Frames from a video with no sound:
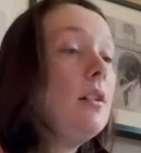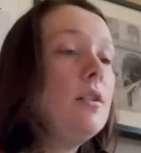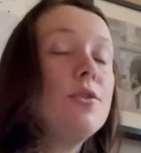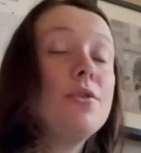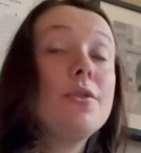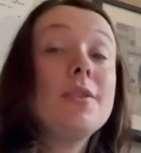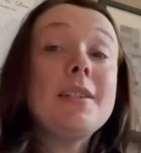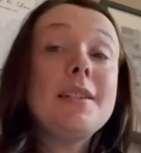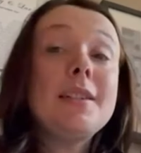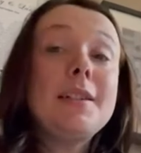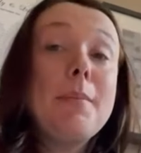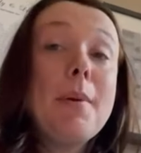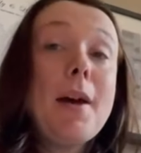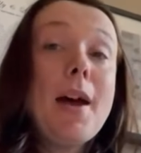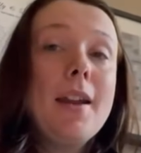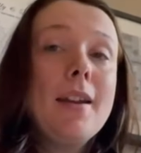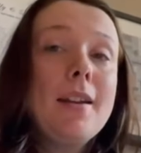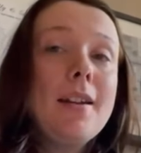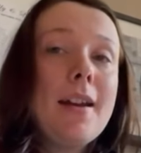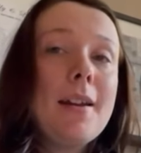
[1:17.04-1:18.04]
trusty
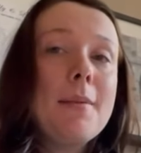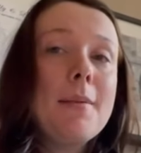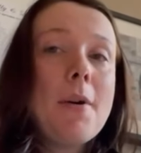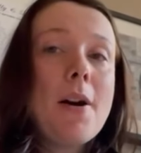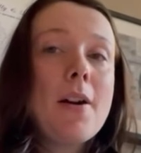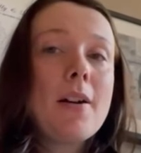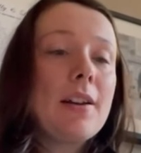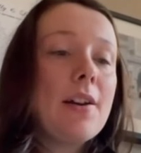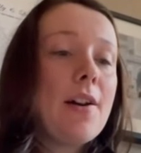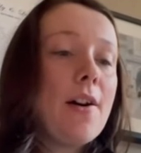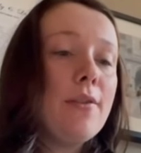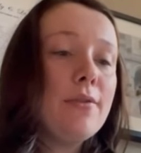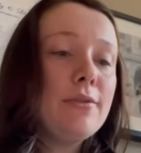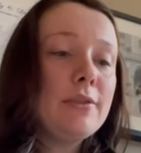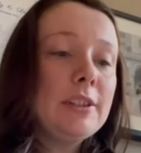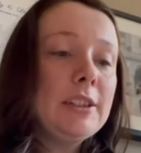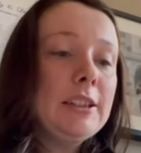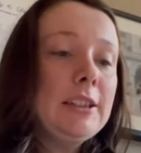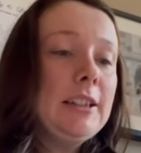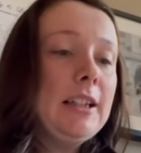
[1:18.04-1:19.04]
pen and mark it off.
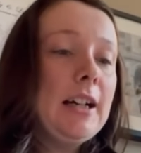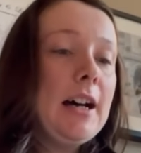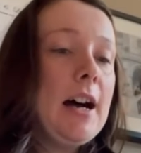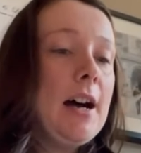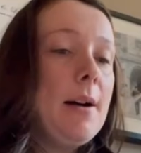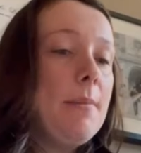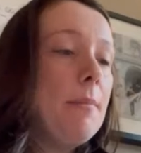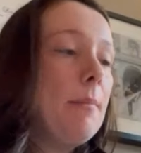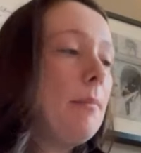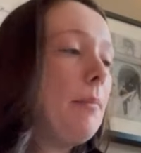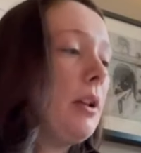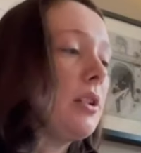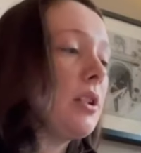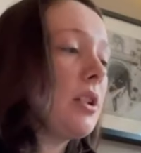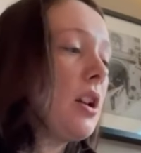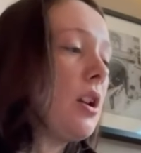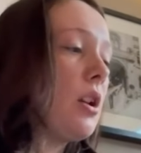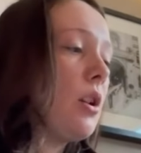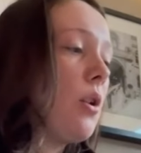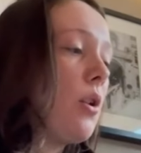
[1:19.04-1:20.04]
But
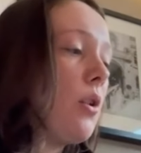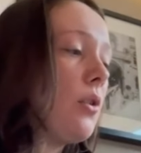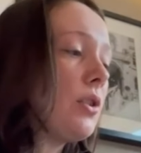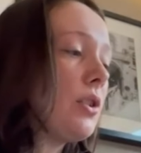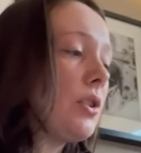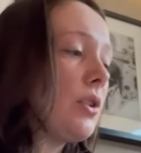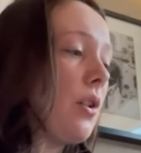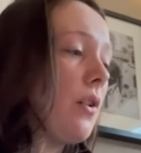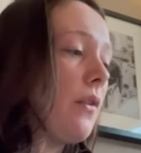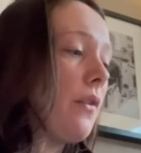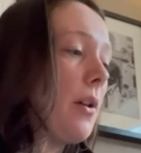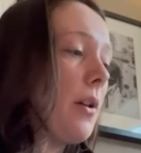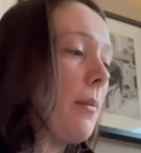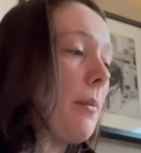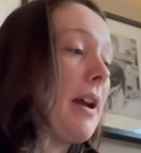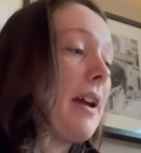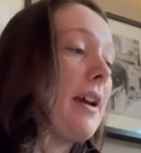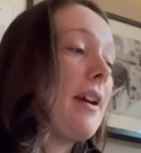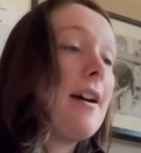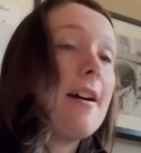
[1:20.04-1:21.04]
lots of them
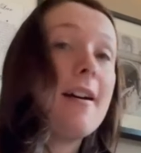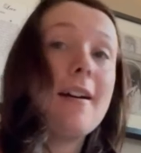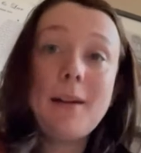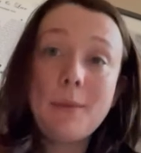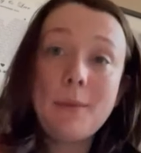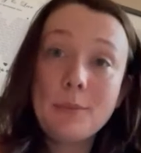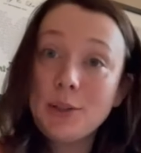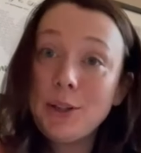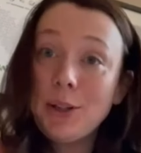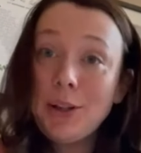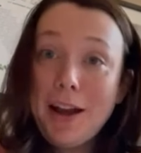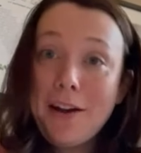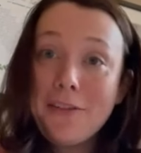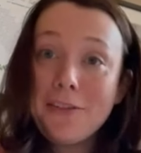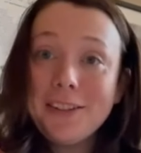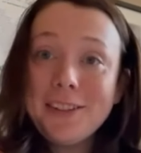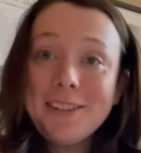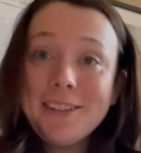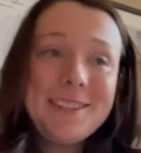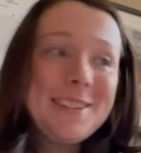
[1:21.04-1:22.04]
I absolutely
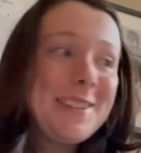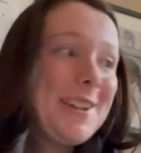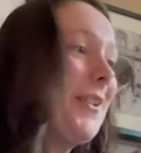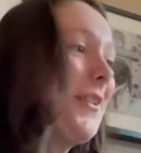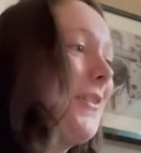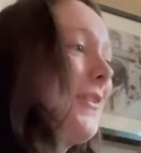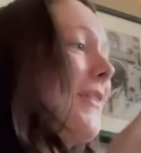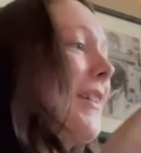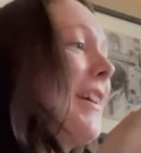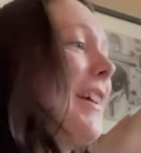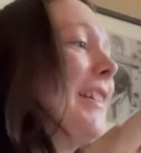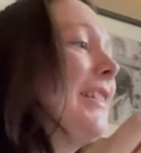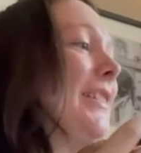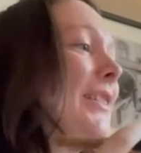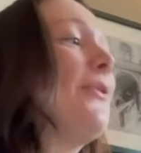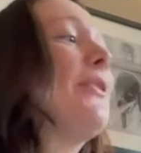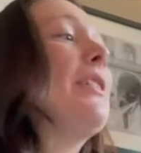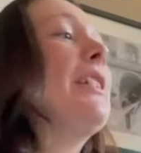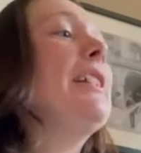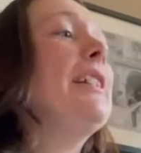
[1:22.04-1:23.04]
haven't. So we
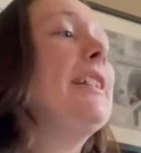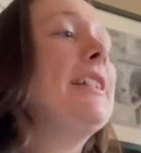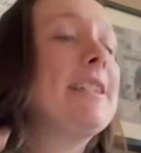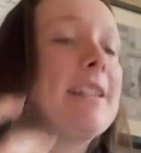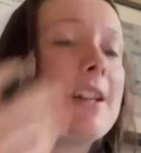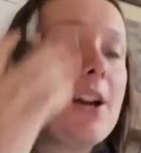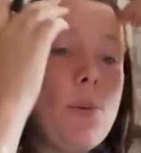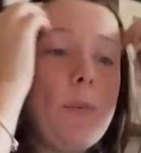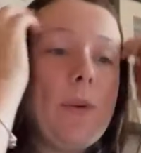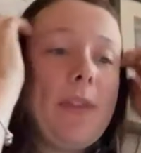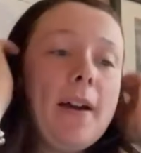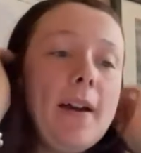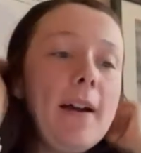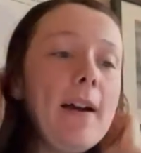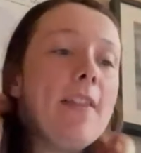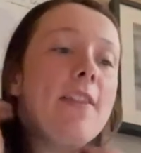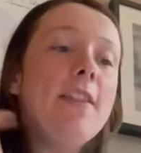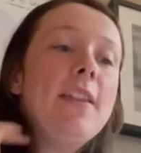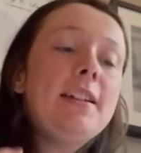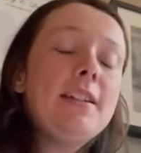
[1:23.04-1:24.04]
do really need to get on with it.
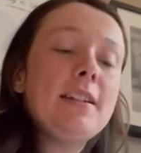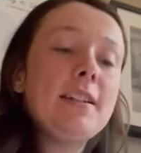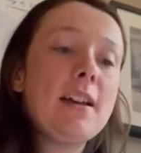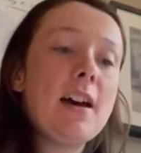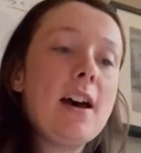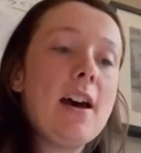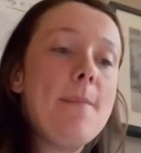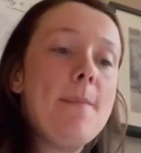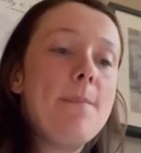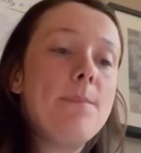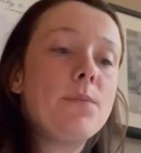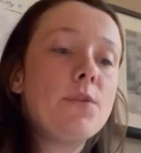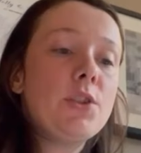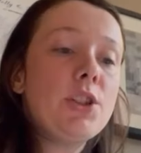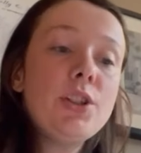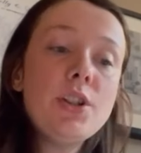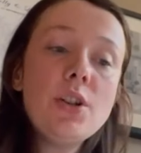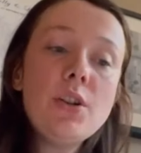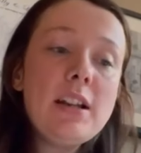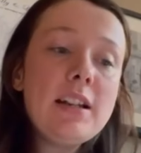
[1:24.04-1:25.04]
And this
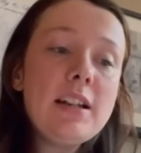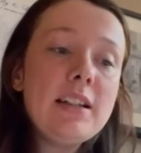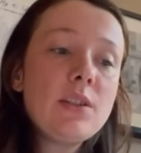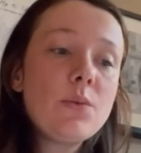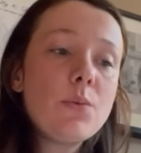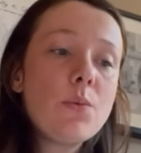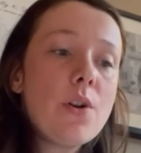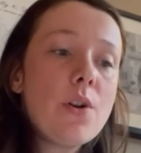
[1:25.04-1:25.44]
to-do list